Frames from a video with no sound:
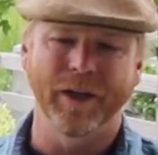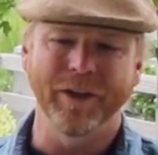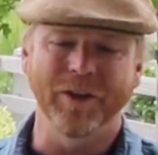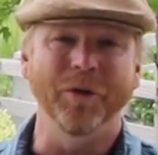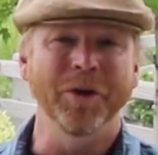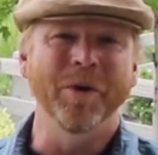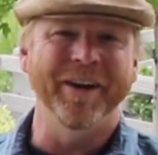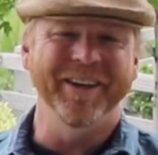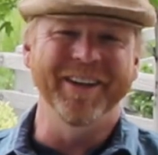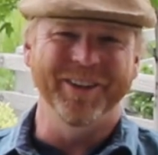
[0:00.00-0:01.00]
I think the only
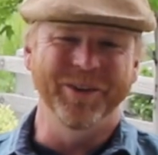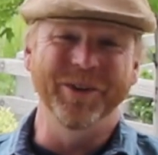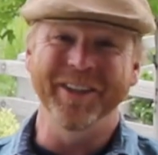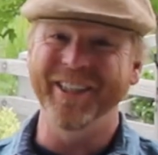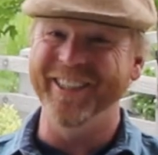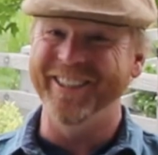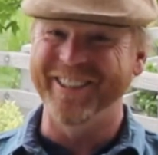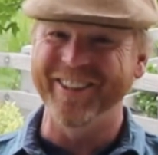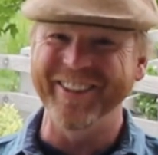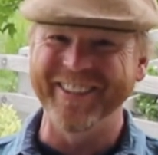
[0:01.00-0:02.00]
one who really
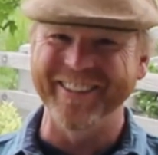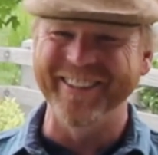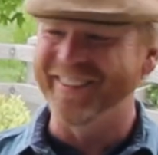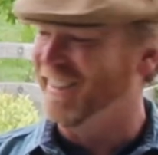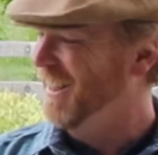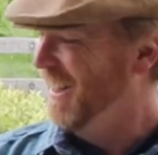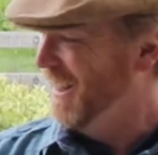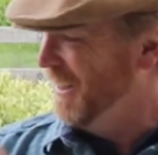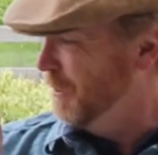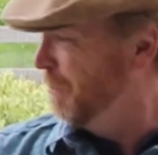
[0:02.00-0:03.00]
enjoys this
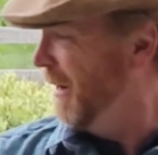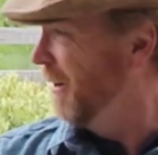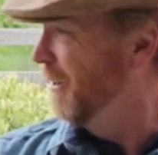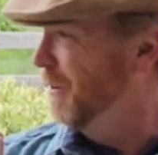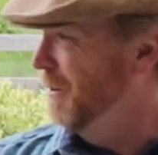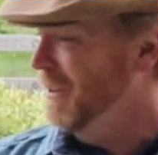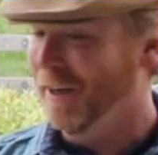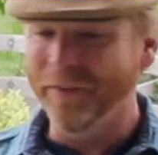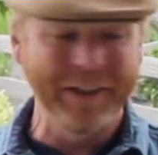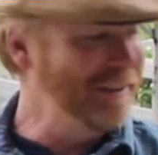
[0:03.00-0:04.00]
is Bear, who's
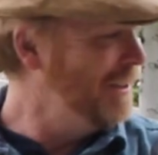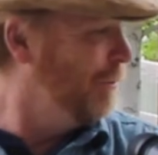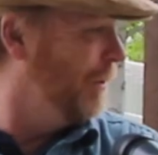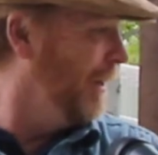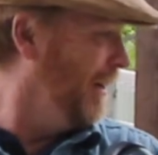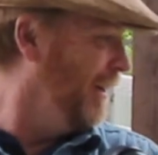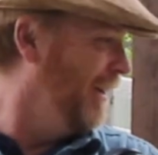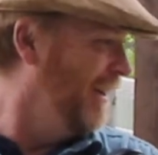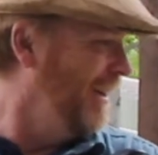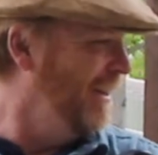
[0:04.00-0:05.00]
out there somewhere.
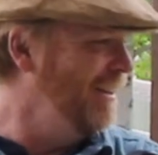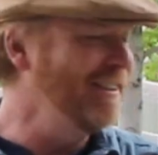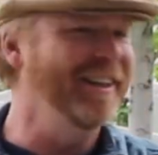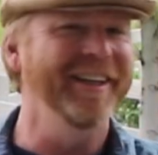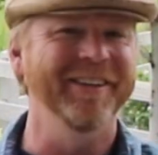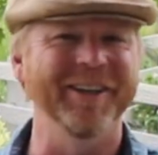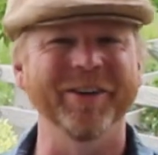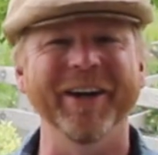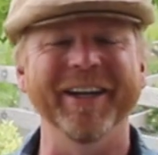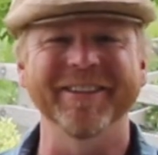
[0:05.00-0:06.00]
Yeah, he's laying in the
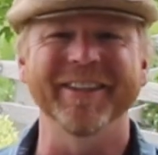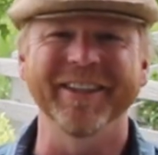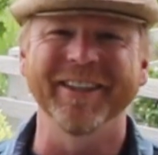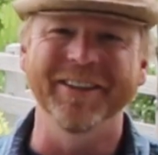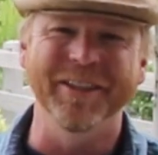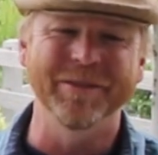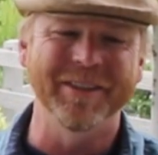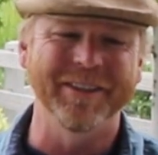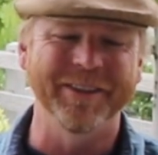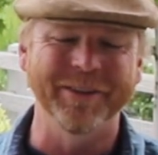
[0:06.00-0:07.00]
grass like he loves
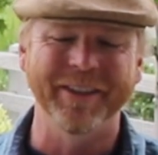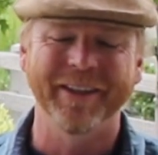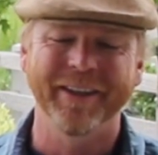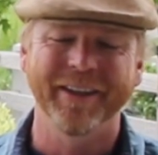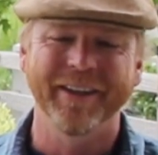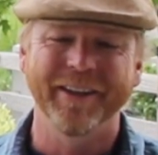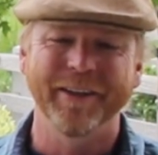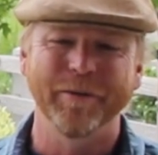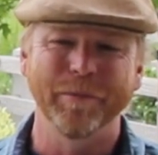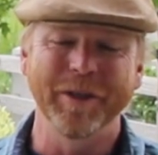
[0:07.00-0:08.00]
to do.
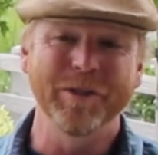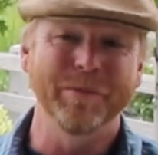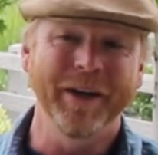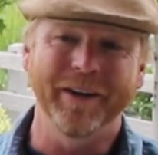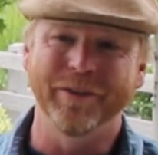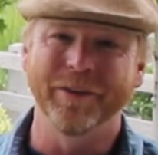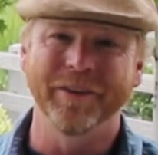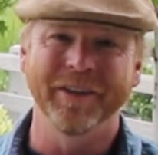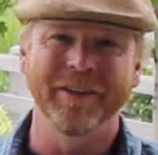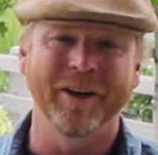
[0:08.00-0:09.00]
But as Bear, for our